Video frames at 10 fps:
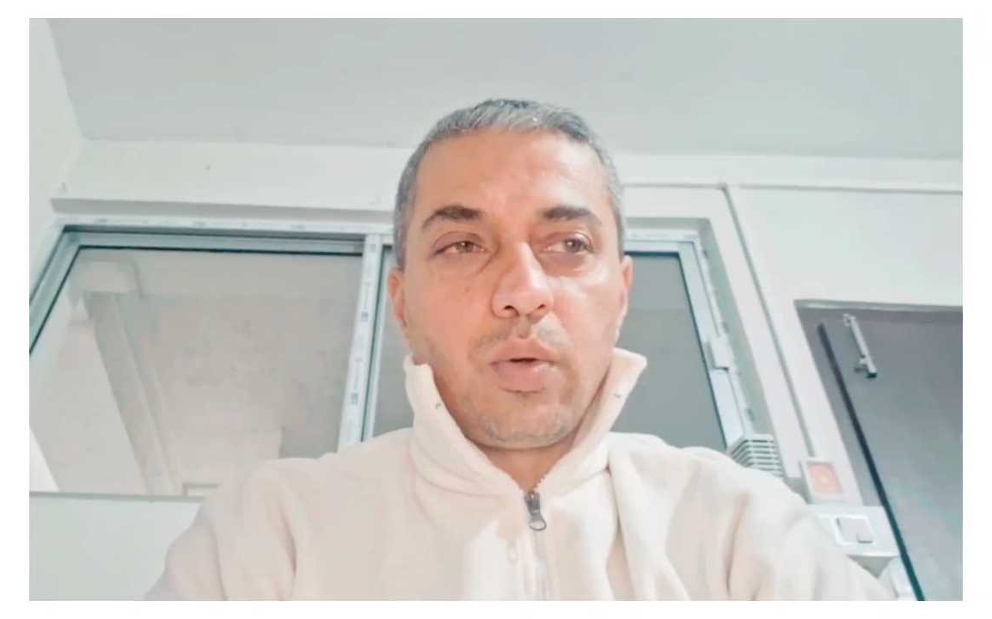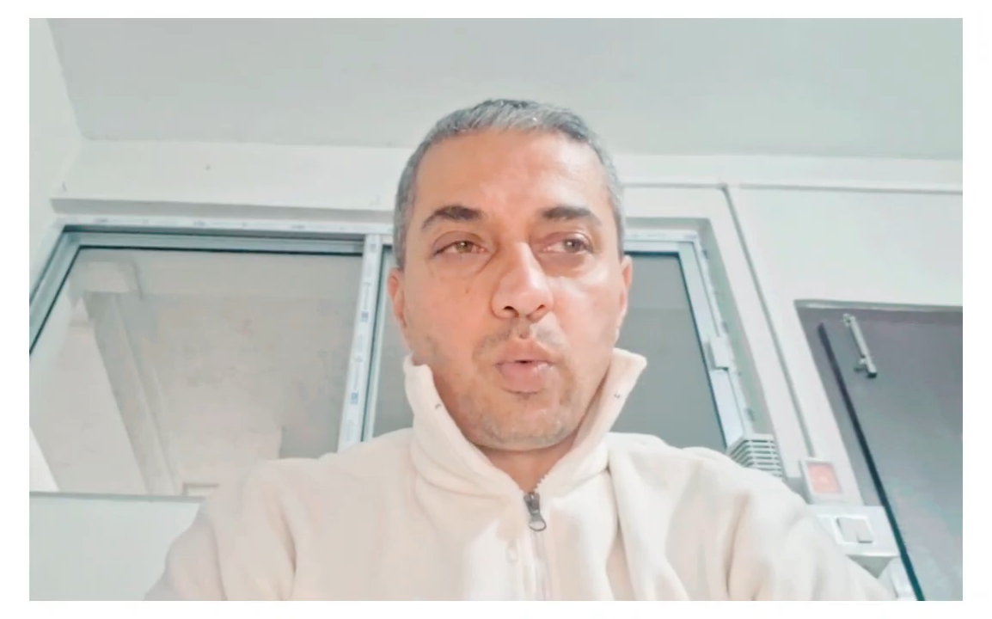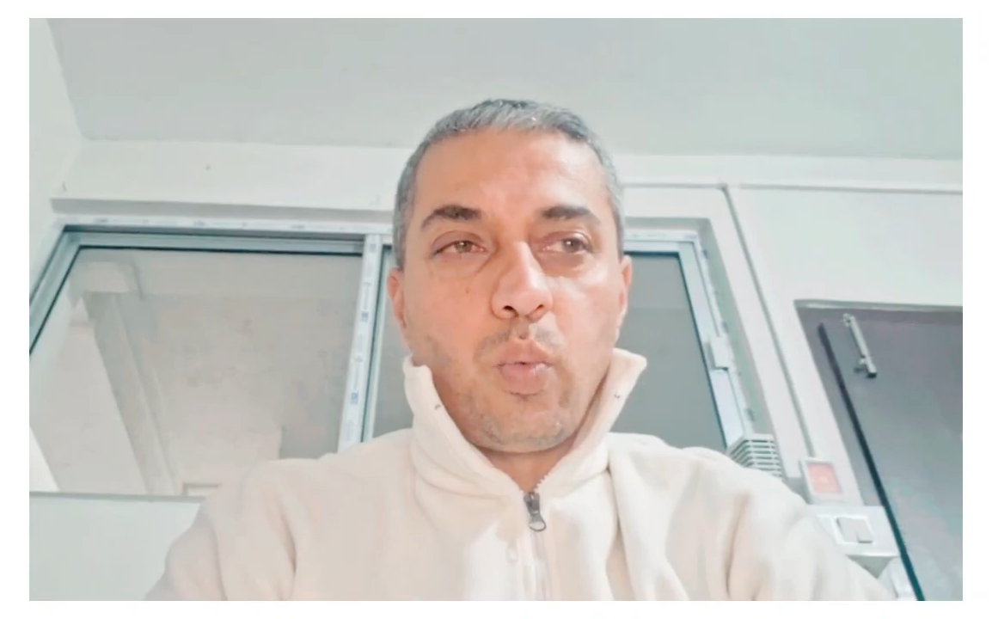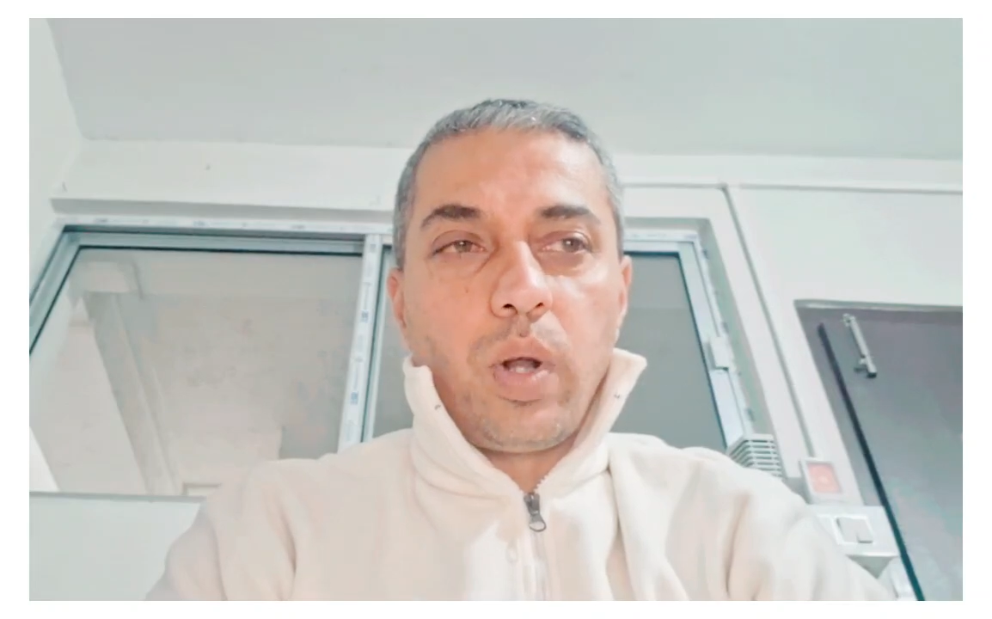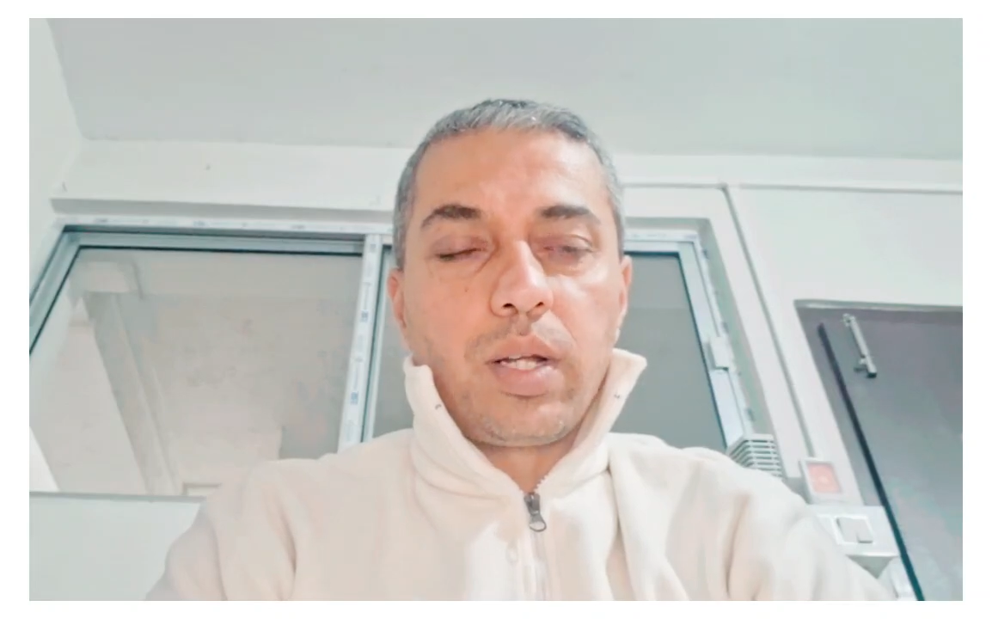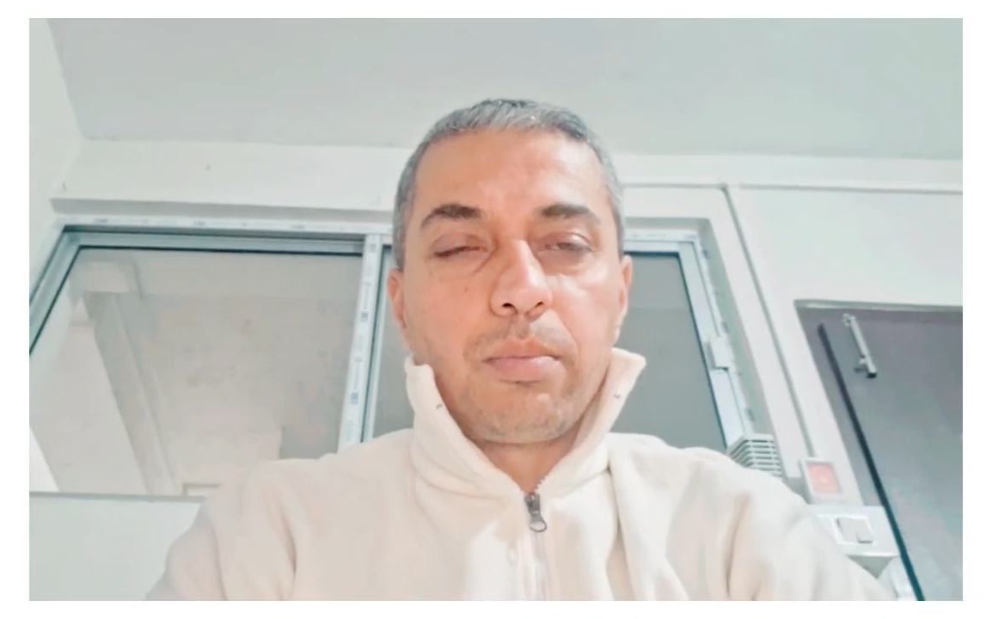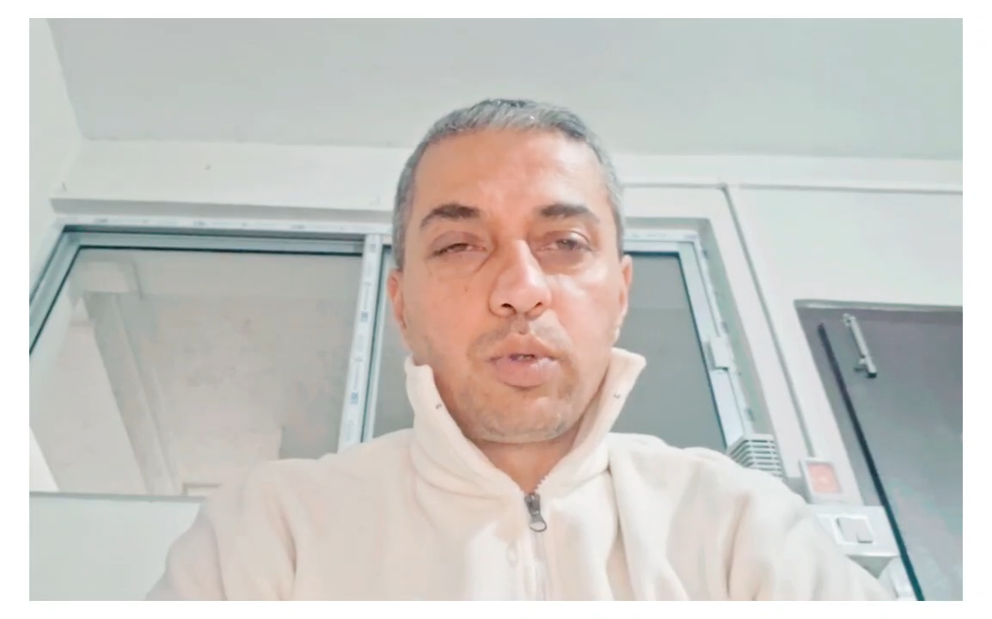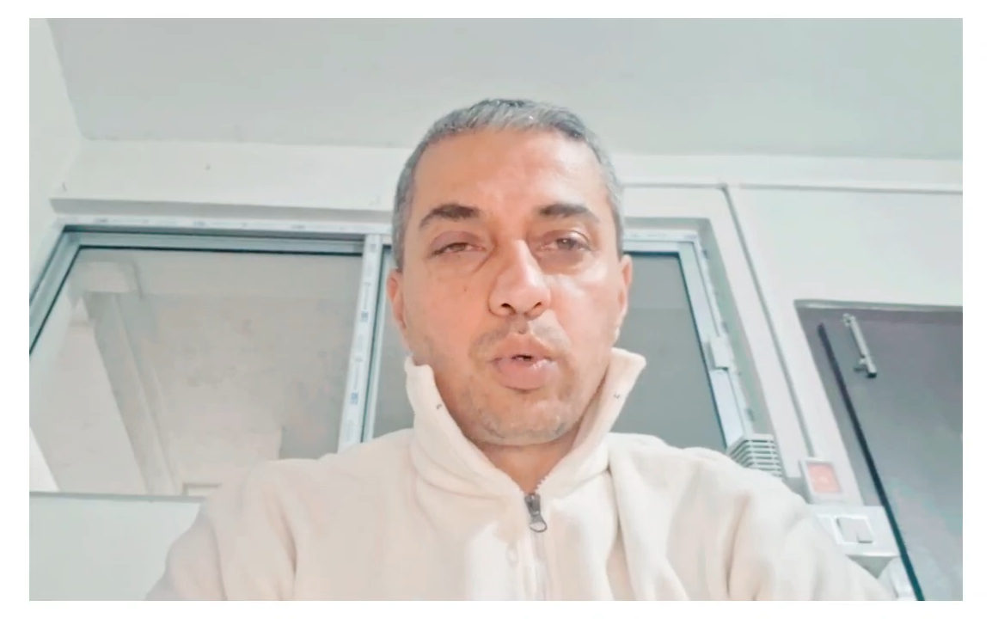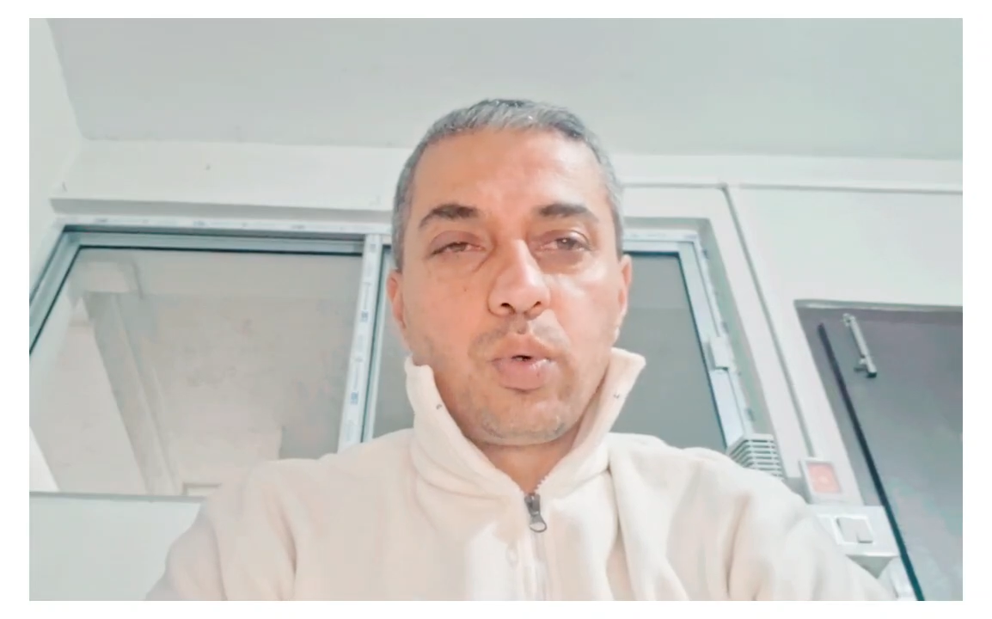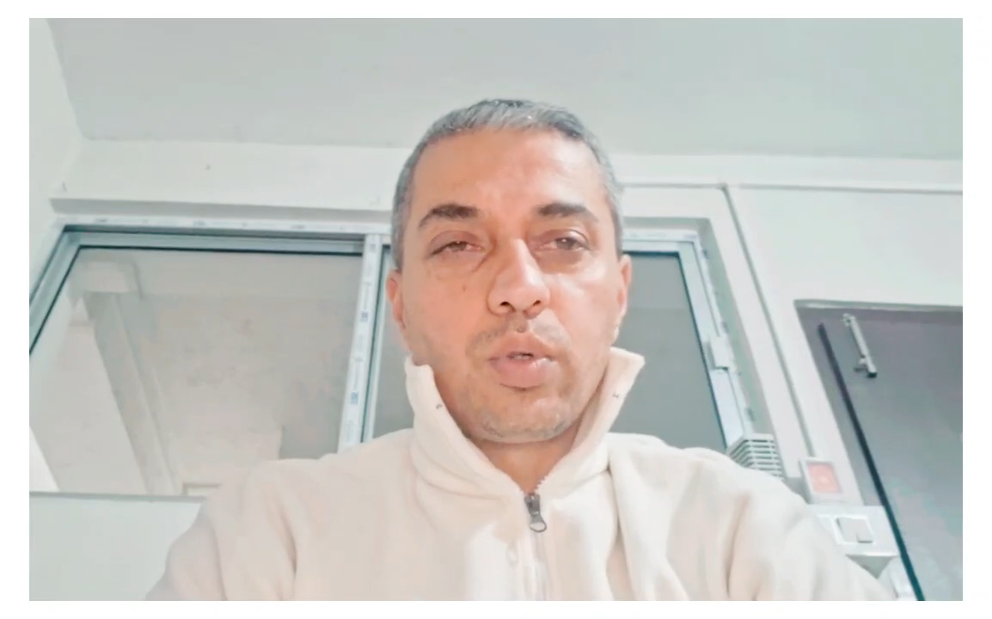Welcome
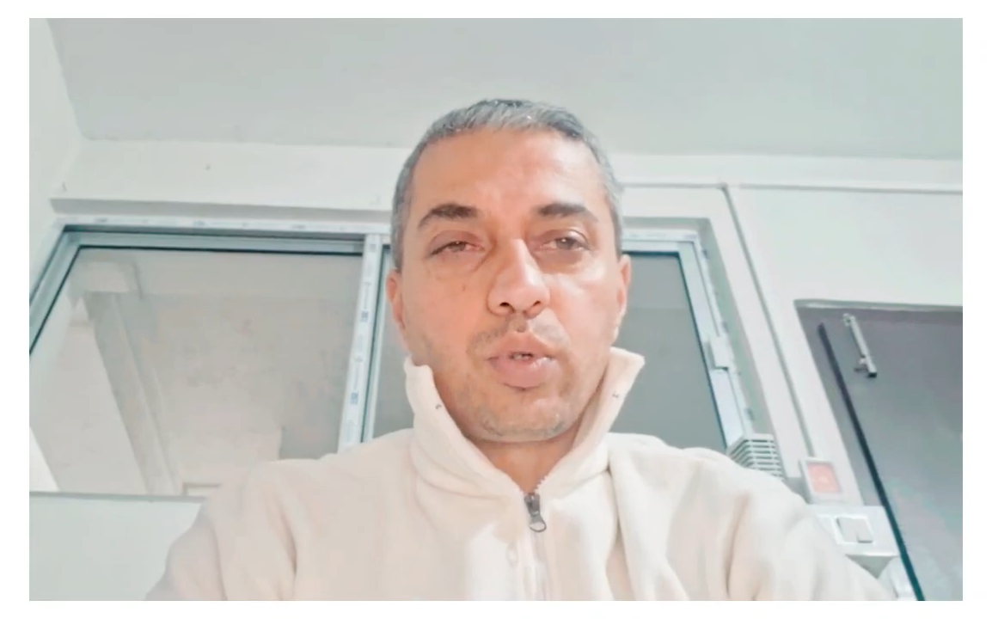to